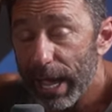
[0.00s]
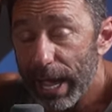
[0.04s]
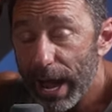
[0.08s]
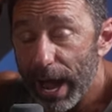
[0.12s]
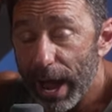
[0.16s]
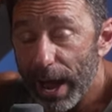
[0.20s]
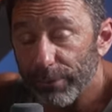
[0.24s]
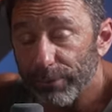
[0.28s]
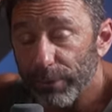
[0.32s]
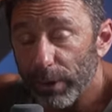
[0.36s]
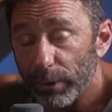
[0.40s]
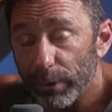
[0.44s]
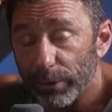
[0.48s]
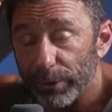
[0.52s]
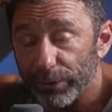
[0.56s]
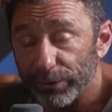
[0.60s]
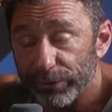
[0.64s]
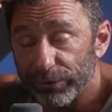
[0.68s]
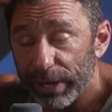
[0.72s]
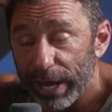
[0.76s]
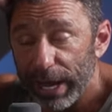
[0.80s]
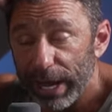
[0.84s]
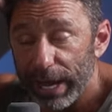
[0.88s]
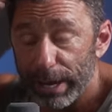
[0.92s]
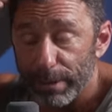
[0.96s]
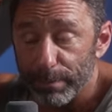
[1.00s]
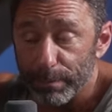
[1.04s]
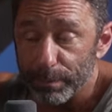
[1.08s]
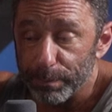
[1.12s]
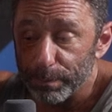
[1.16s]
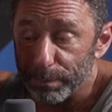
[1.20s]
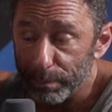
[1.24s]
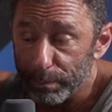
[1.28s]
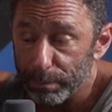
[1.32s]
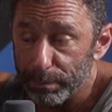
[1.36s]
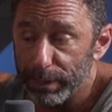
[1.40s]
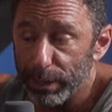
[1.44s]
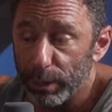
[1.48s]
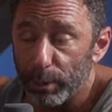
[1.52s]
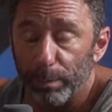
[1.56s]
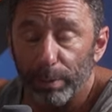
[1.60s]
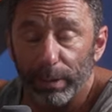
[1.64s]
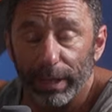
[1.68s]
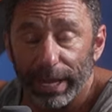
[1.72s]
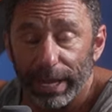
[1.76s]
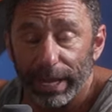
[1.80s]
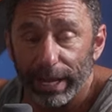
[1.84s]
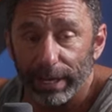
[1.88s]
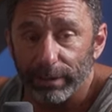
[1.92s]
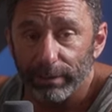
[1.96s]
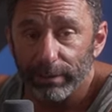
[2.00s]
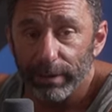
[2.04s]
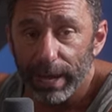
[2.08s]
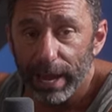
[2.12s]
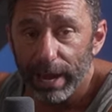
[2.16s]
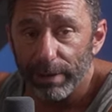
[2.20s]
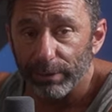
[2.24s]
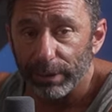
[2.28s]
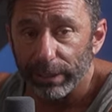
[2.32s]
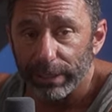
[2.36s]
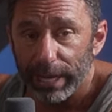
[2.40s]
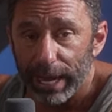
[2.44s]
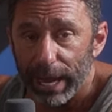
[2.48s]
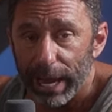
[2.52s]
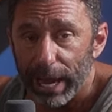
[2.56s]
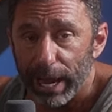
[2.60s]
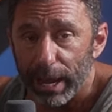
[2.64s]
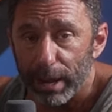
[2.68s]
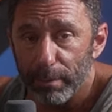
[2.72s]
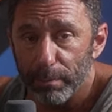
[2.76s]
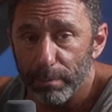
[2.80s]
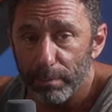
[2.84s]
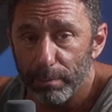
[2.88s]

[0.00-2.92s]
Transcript: I follow the same meal plan every day,